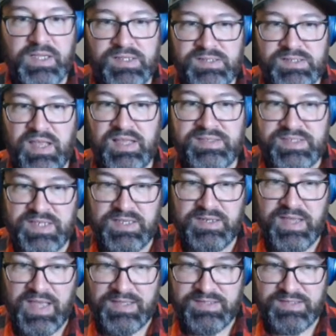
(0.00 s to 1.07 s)
slots
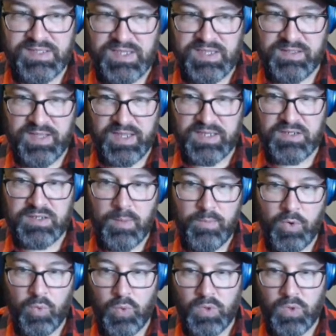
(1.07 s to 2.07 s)
in as the like number